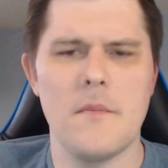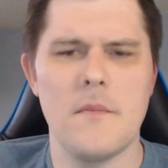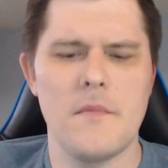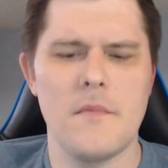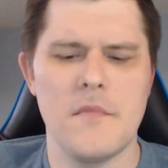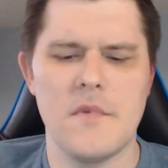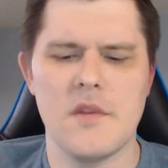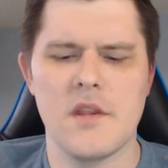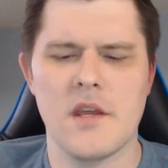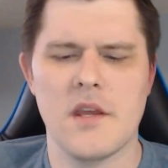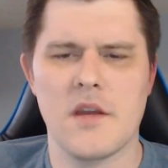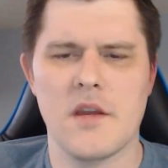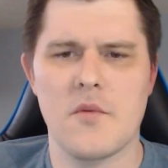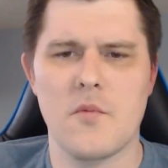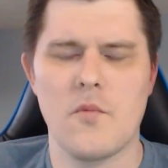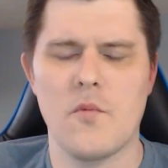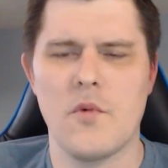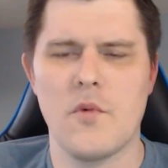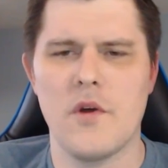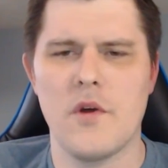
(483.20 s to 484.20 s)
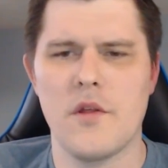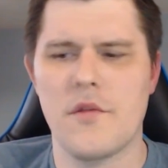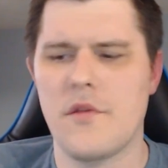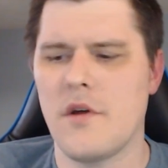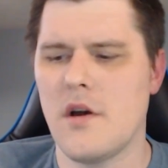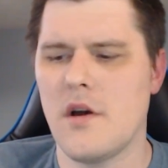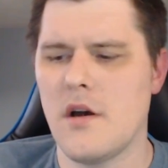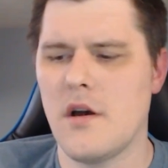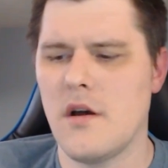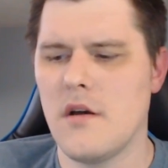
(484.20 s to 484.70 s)
like with
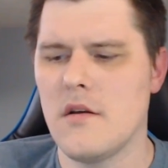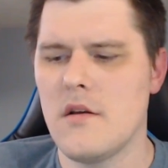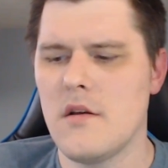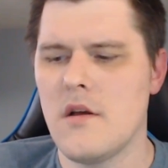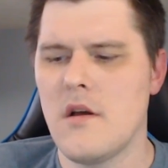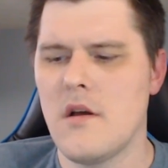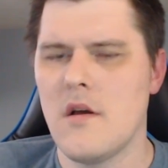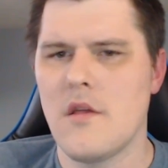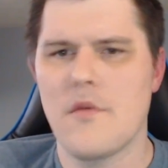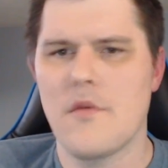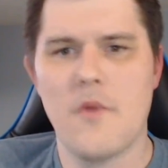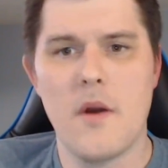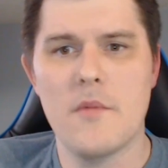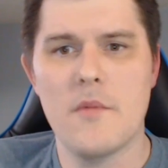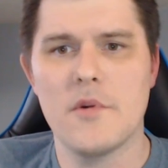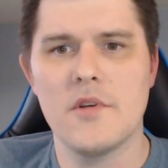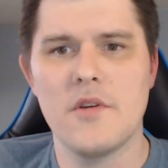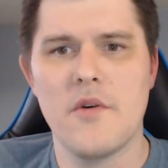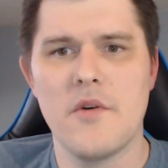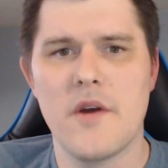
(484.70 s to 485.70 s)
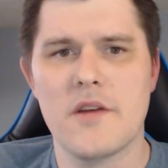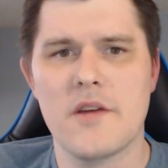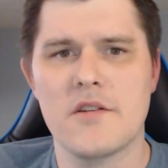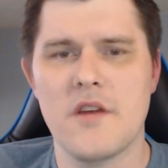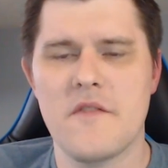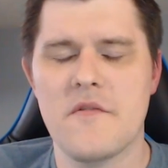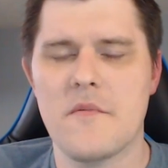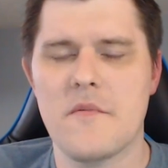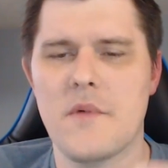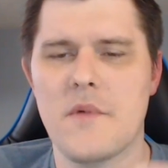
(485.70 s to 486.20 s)
Thrommel, you actually
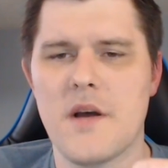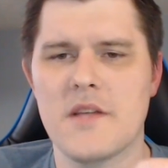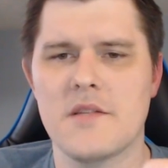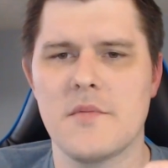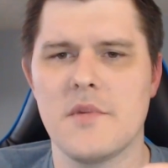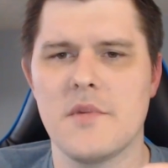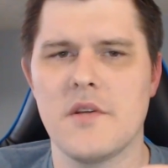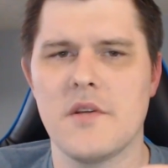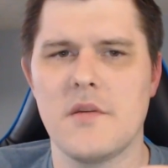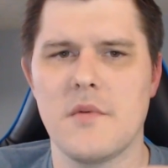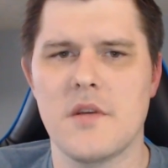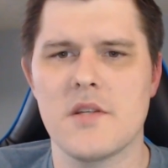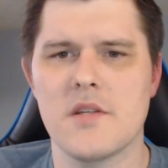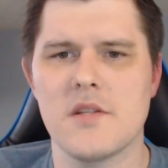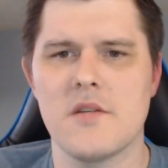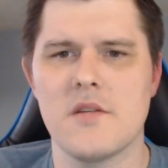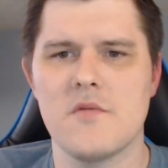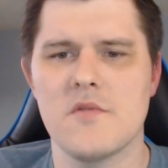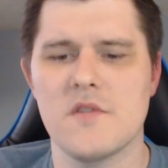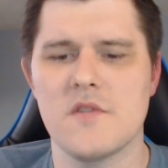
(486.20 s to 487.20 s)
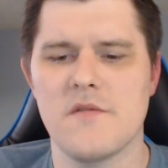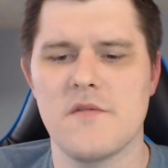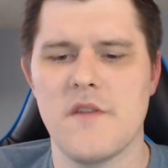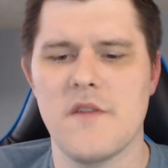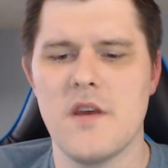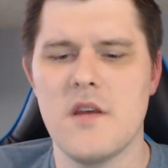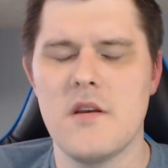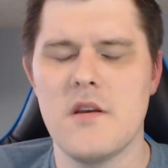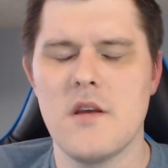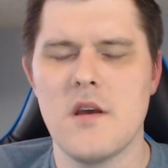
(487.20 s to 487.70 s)
have a possibility, because it uses
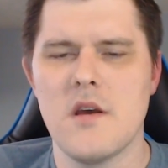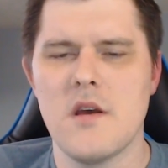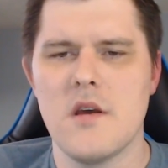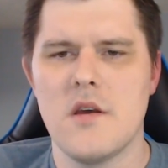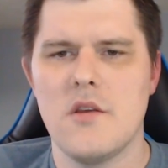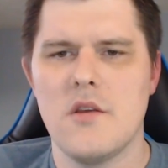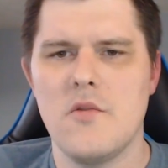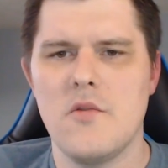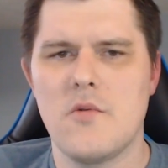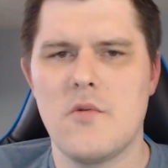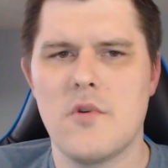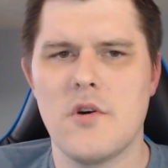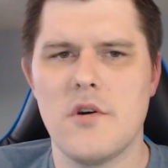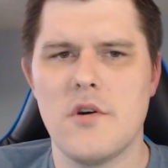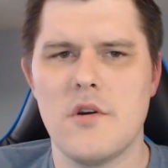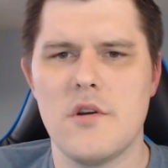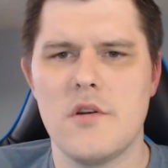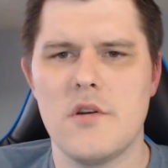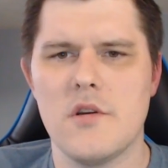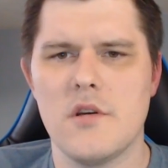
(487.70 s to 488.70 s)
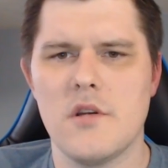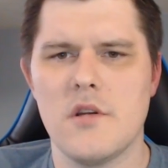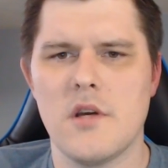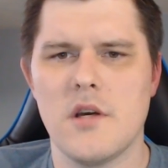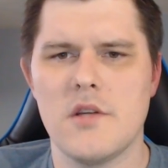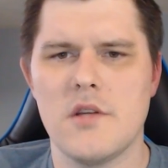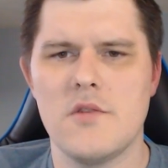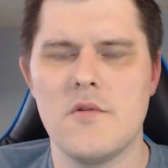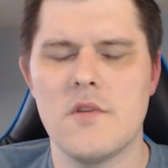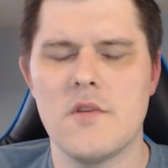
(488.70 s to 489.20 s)
fate, you could
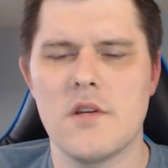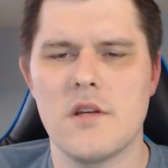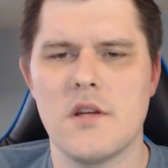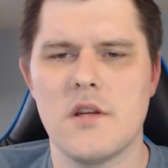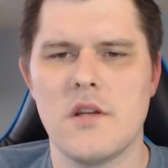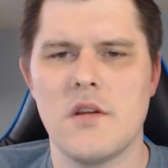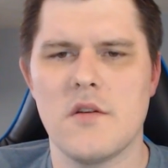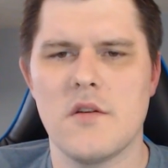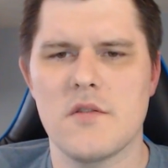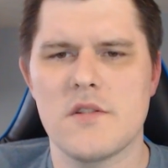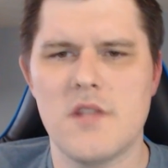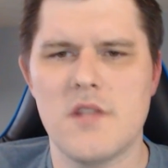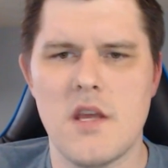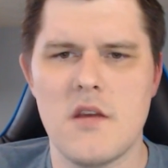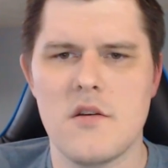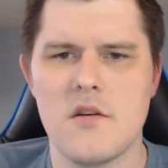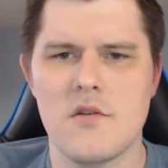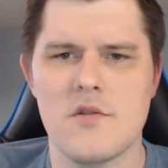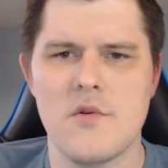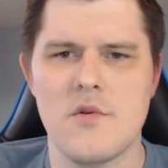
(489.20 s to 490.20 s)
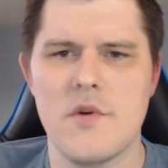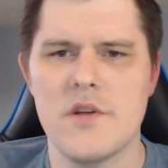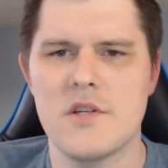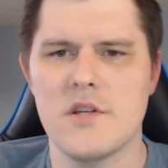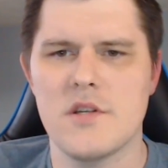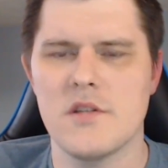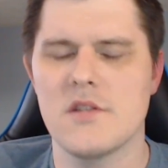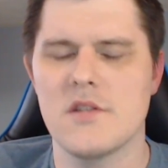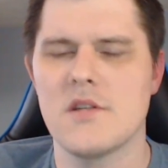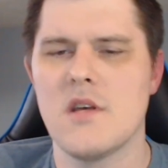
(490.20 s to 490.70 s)
do the, you know, stay at your 2
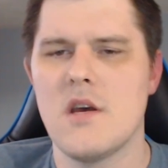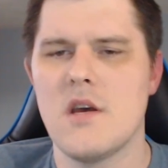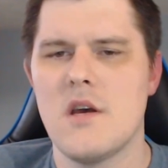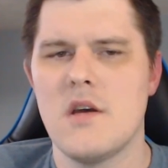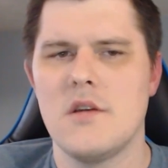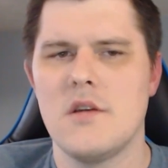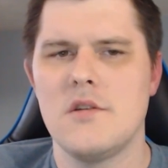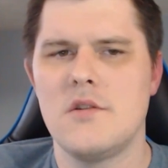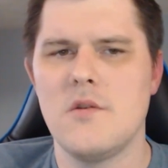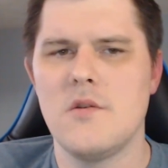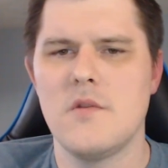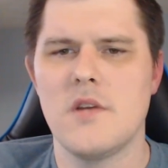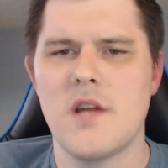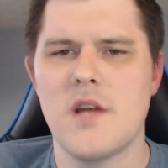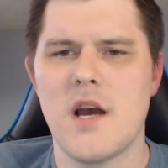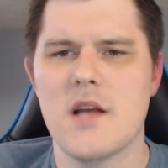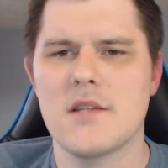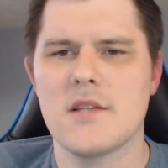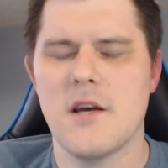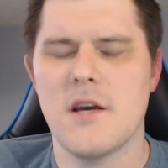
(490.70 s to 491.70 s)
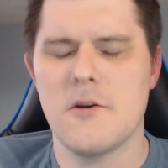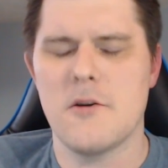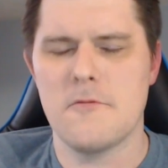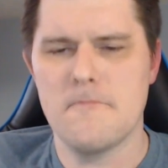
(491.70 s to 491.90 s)
inches, do the knockdown,